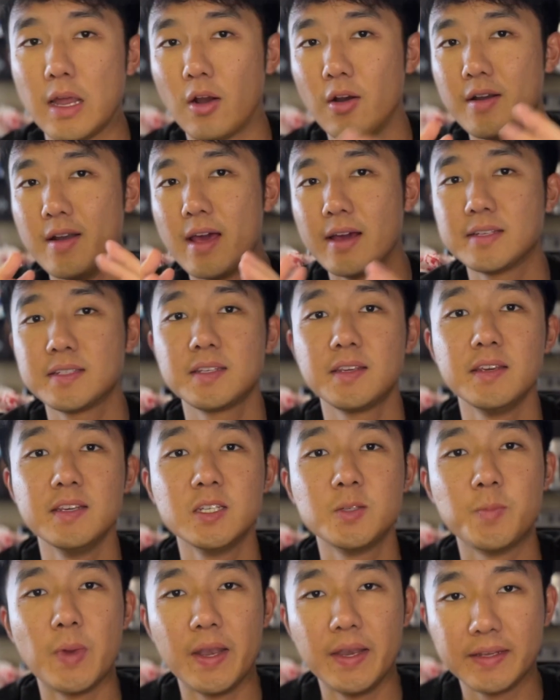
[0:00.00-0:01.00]
our next key
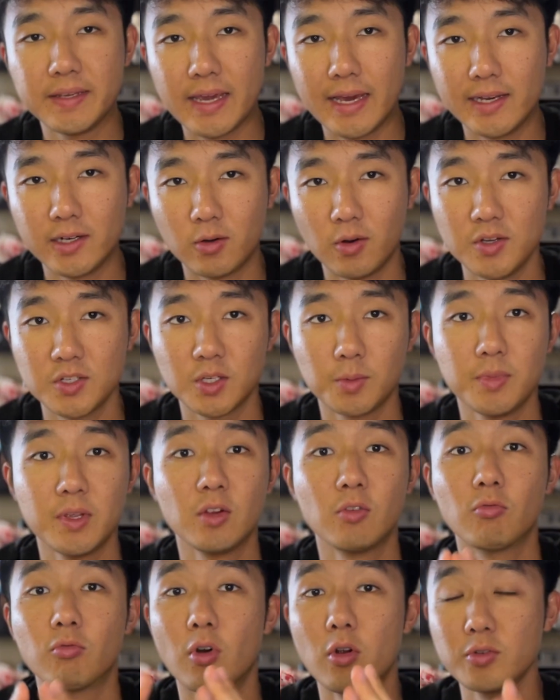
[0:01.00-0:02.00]
spending category is going to be
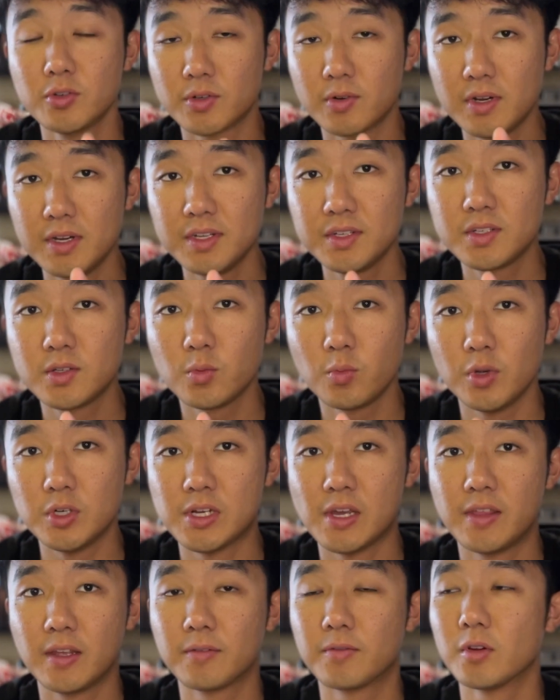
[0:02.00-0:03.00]
groceries, which
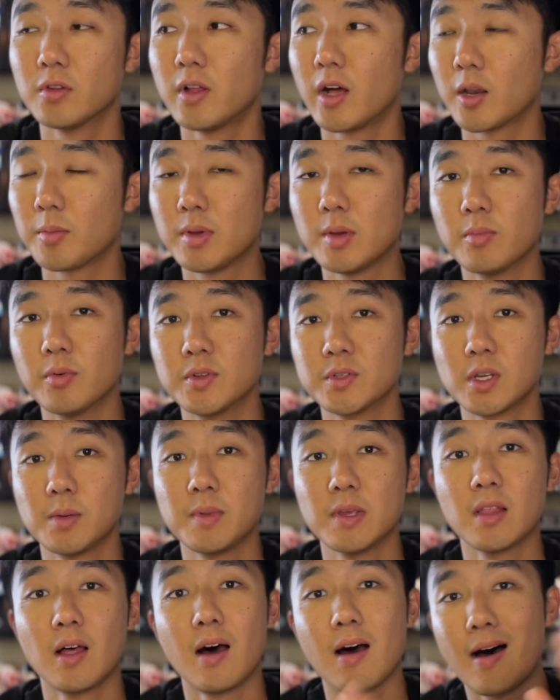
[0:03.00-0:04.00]
I think for a lot of people is going to
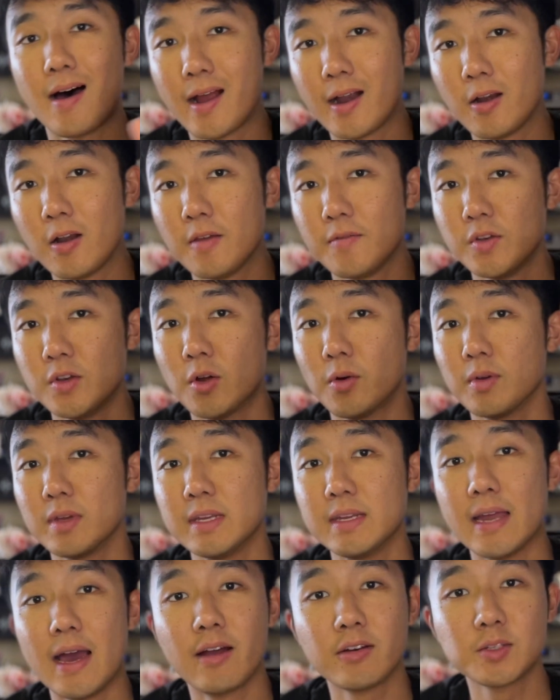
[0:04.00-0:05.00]
be a lot higher if you don't
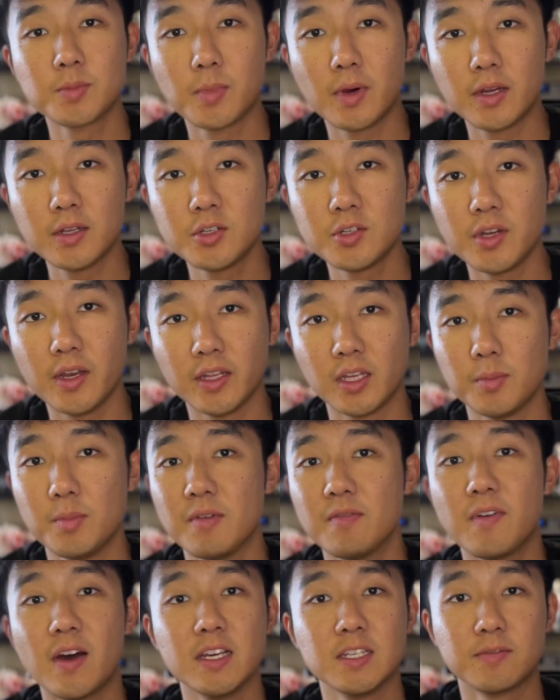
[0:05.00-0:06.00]
eat out as much, and it can
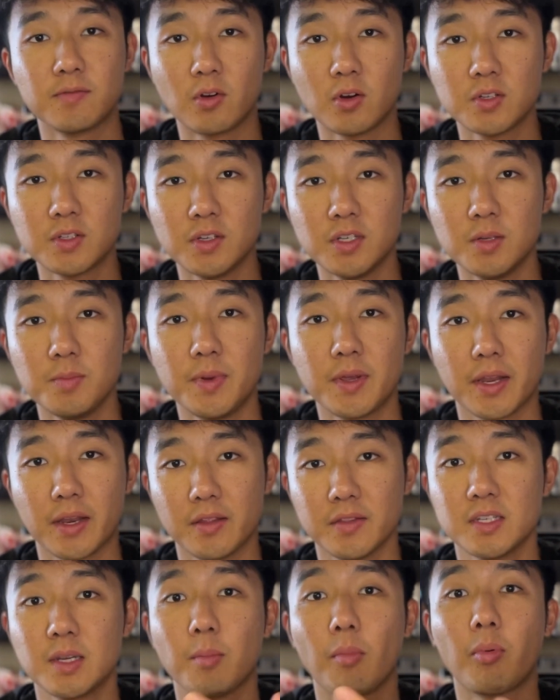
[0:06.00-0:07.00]
be vice versa depending
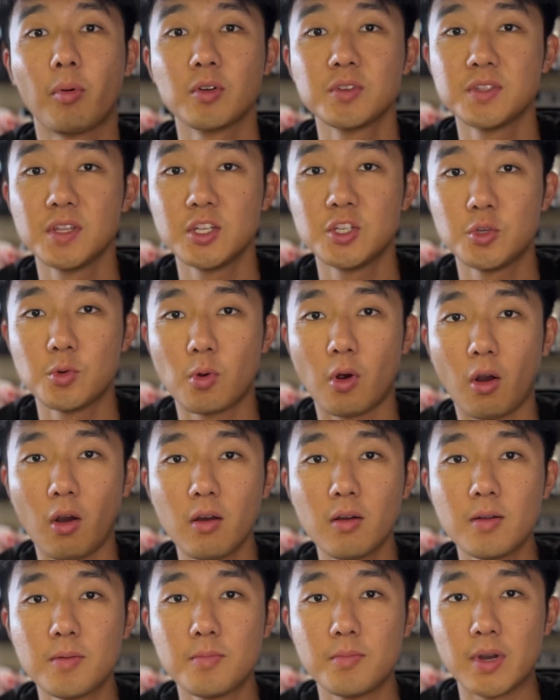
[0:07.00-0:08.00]
on the type of person that you
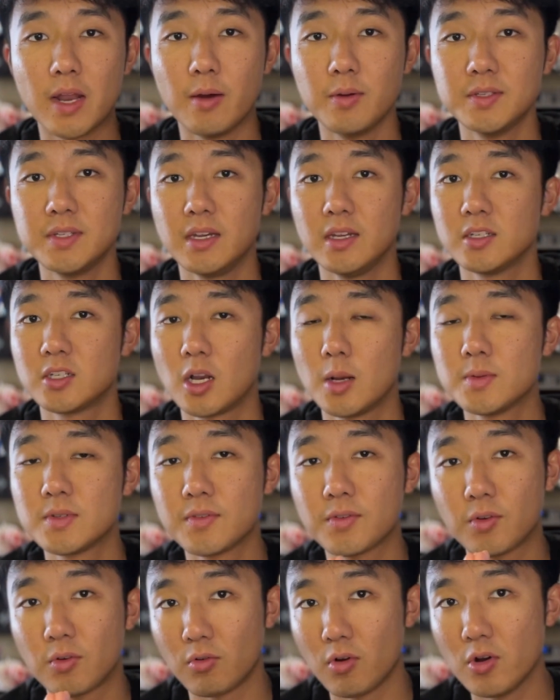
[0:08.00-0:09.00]
are. But I would say in terms
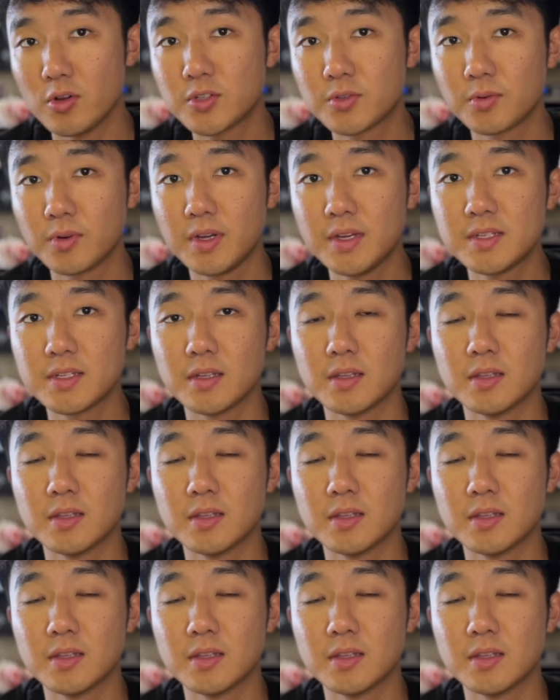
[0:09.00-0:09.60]
of groceries, a